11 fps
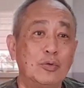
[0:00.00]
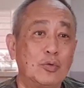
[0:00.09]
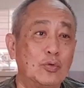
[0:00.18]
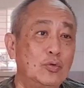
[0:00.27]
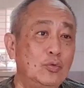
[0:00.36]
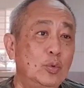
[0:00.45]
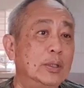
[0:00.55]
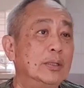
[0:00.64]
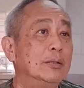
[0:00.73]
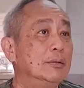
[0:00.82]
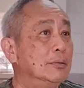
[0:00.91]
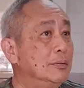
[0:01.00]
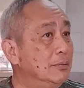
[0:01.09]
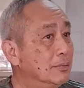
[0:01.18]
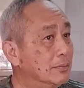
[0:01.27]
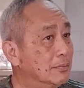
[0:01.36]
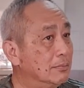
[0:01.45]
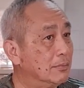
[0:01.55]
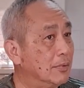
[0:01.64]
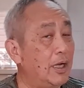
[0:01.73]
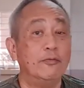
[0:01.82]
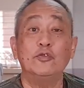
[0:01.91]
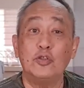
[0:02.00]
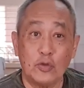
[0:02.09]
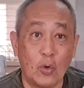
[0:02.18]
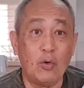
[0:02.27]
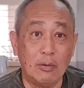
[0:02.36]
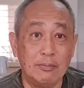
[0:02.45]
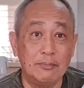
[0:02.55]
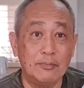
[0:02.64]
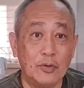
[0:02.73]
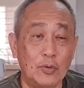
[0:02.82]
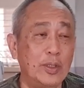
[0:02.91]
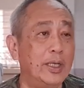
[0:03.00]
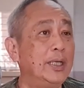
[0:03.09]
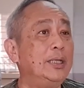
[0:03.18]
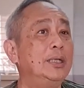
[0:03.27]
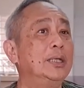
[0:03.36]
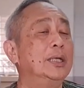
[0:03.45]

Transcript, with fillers: cruel after all. Okay?